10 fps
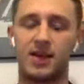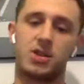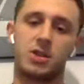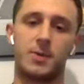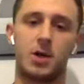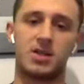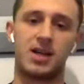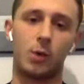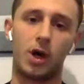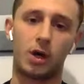That's just because I
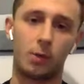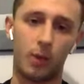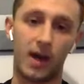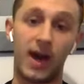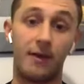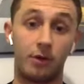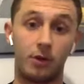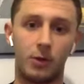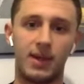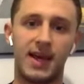work on every
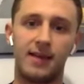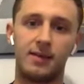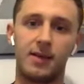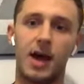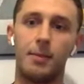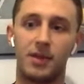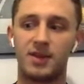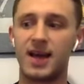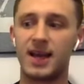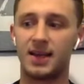other weekend. But the
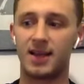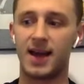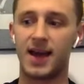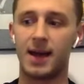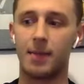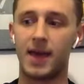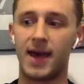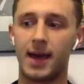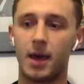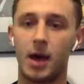Saturdays that I am
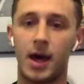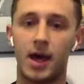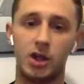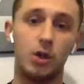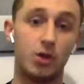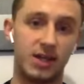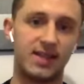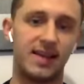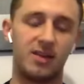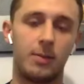there usually
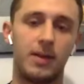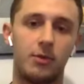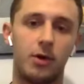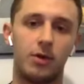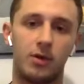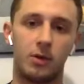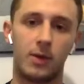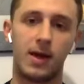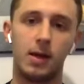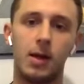tend to be the runs as
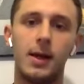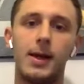well.